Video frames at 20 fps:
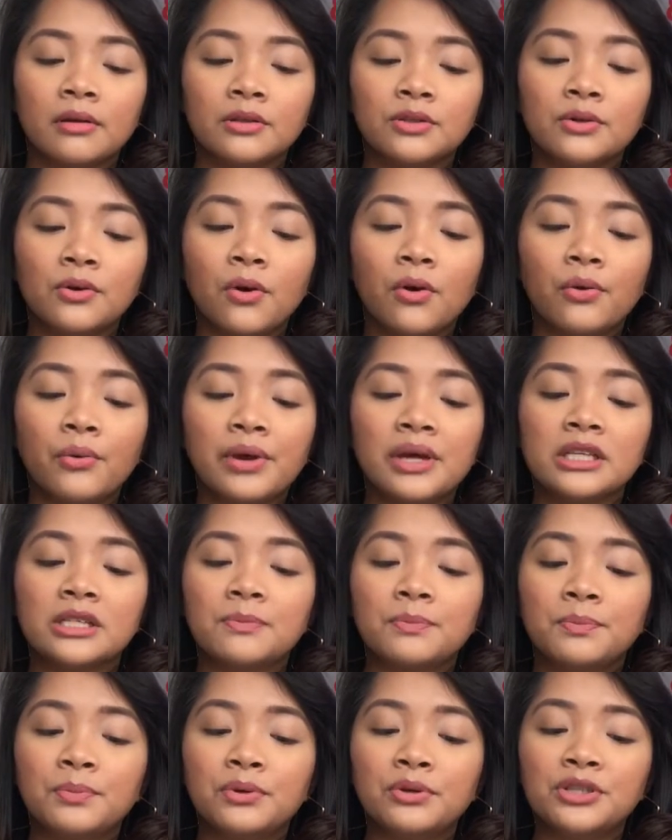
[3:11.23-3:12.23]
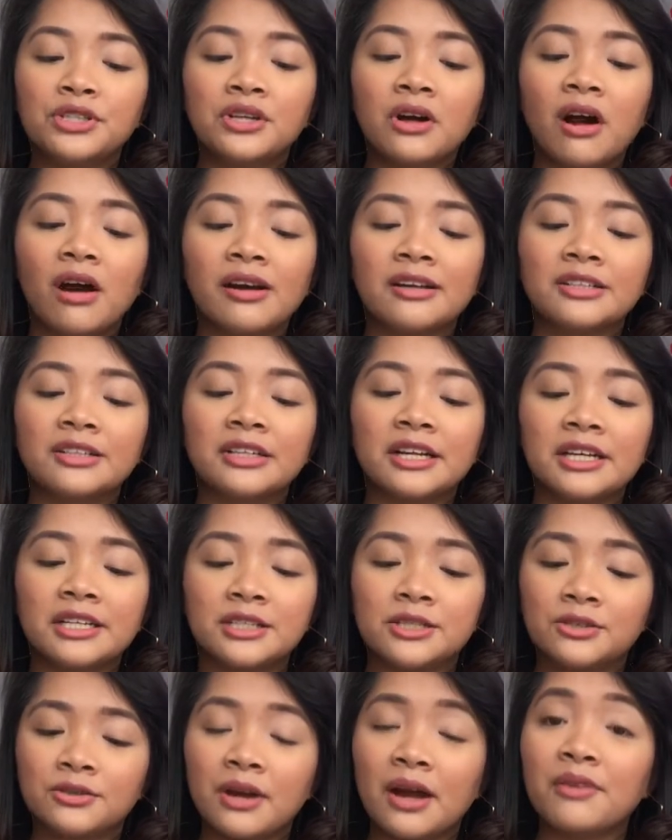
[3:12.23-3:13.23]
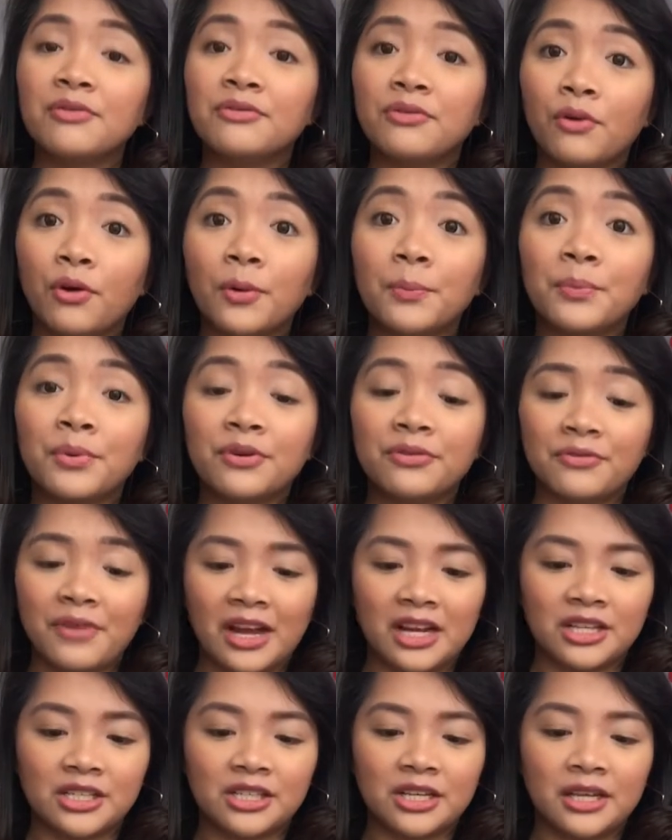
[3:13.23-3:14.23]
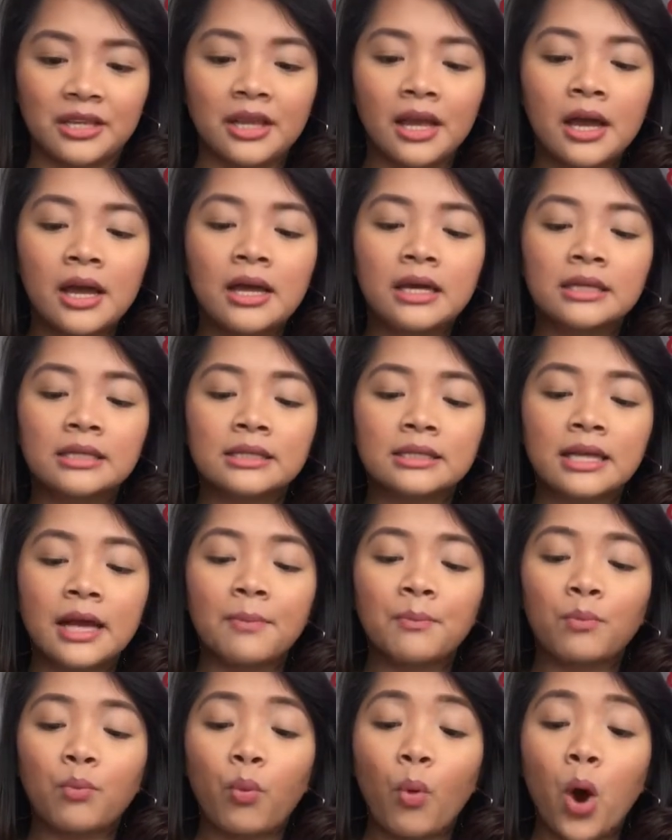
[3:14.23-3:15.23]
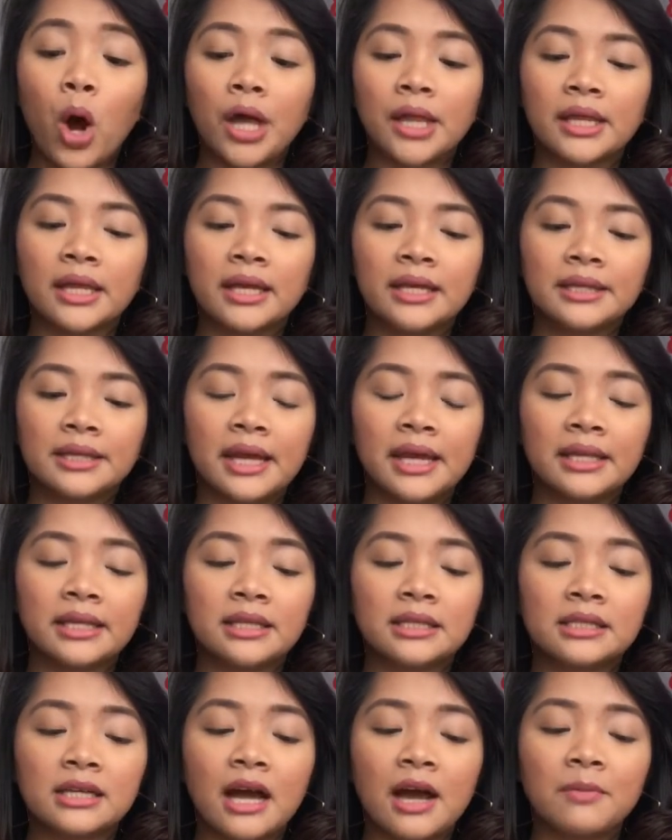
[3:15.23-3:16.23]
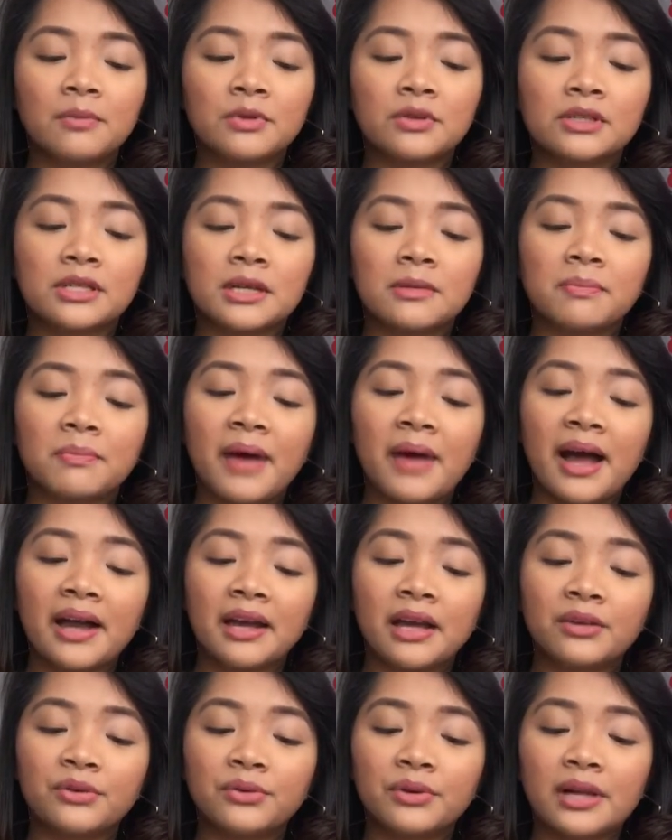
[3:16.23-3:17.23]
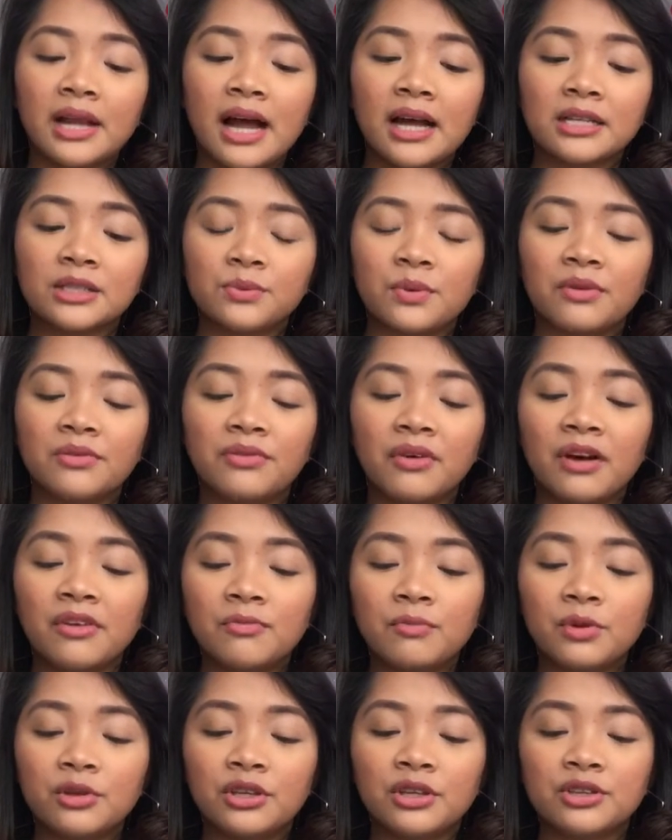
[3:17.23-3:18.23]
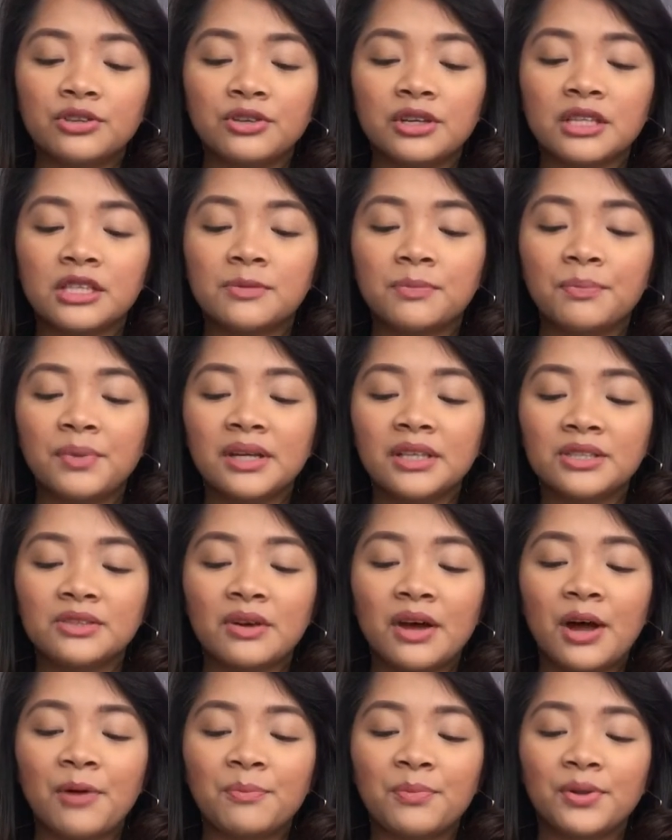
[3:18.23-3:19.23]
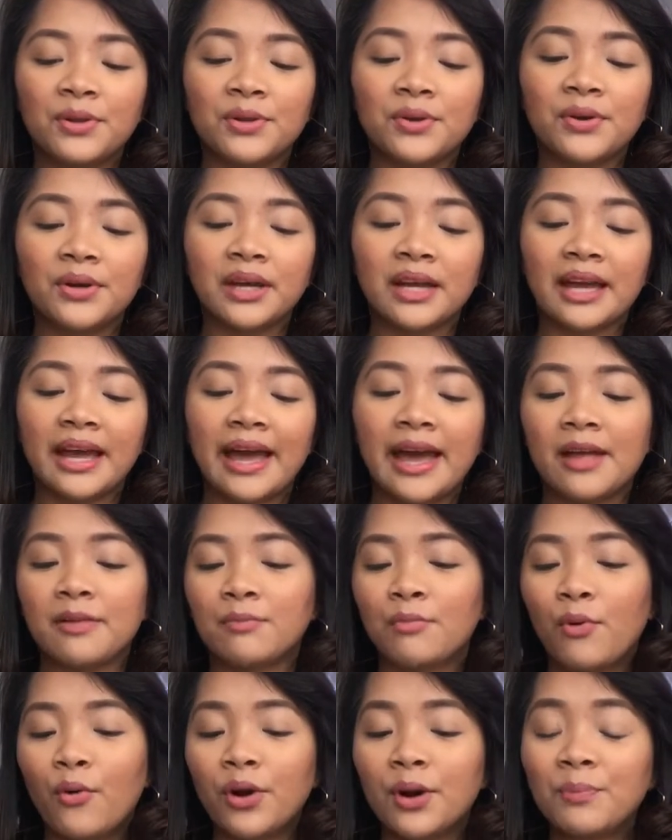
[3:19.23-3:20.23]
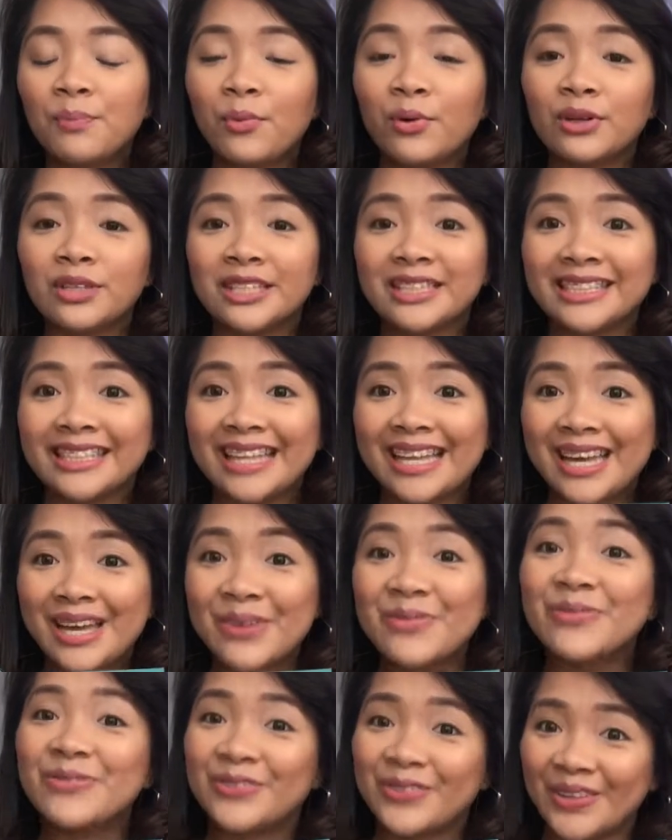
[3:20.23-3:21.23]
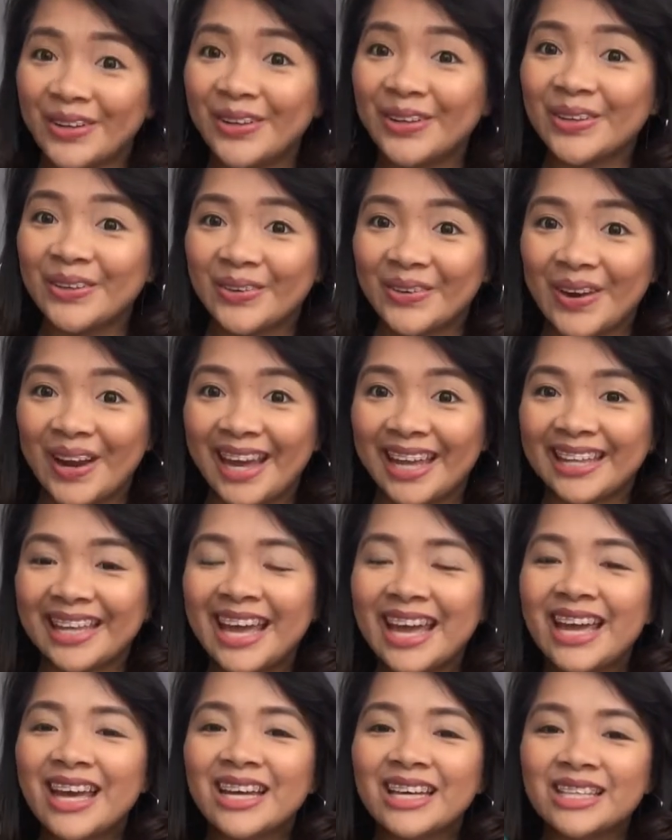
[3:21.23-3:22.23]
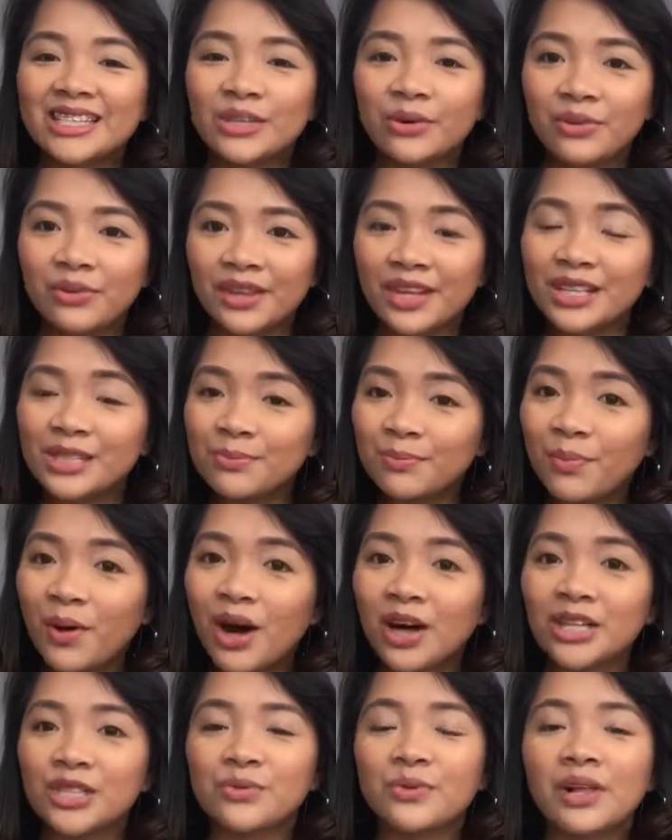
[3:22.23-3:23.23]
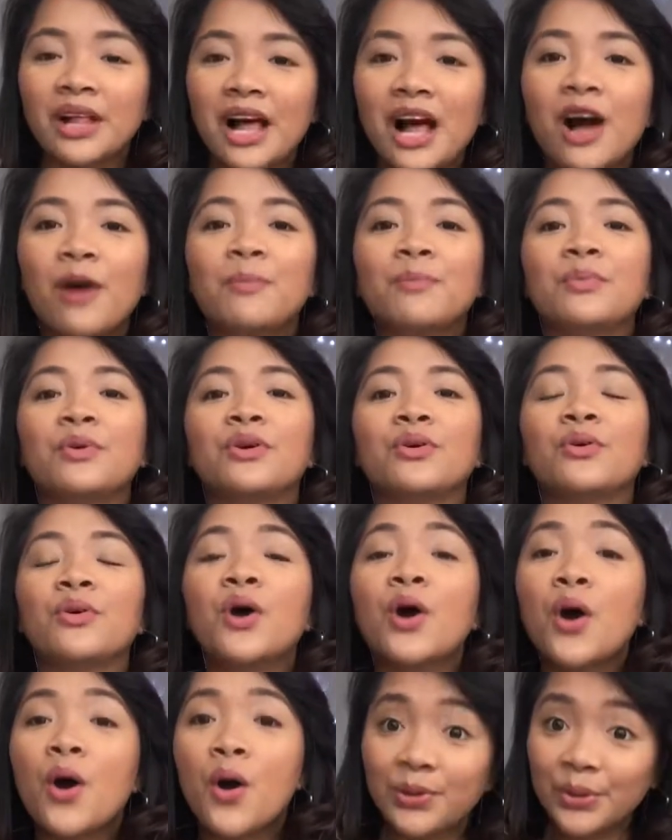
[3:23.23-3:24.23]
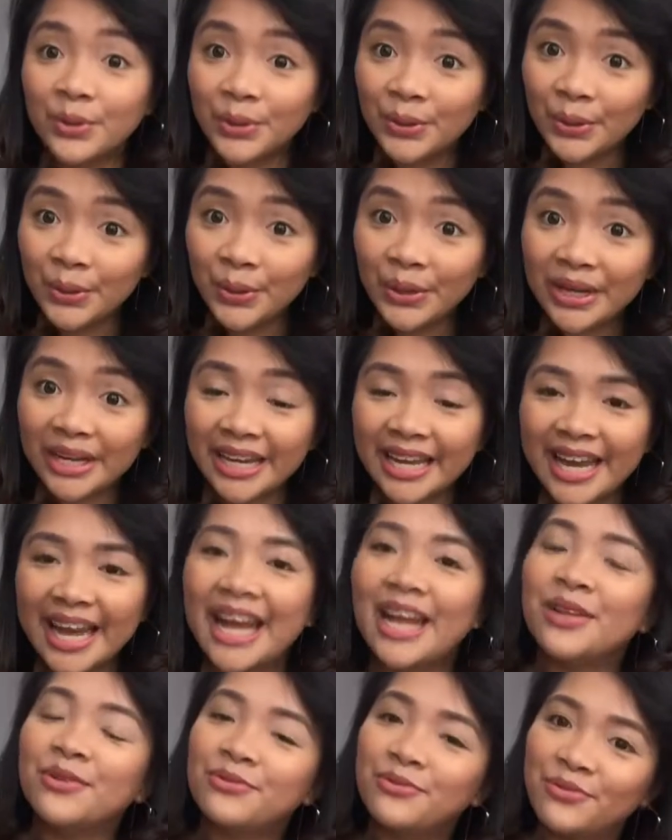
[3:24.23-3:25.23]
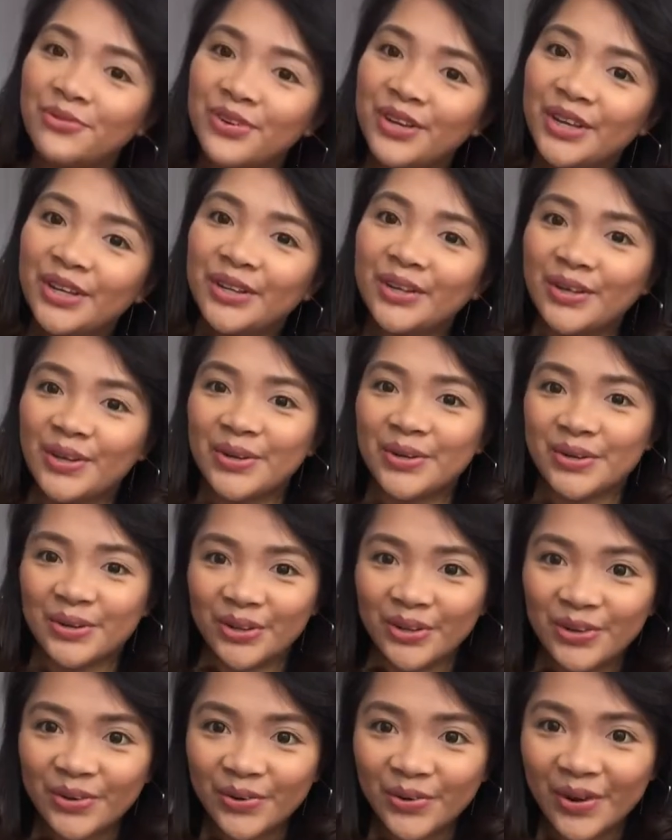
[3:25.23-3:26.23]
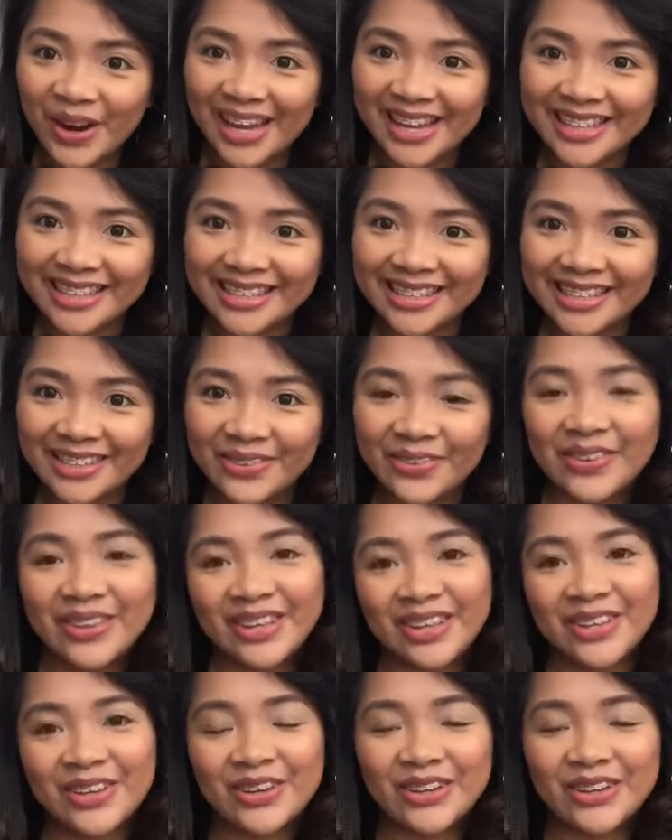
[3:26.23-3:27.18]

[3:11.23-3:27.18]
to always push harder and strive for perfection. Step 1. Take the time to sit back and relax with 5 beauty treats picked to help you look and, more importantly, feel great. So this box will help you look and feel great within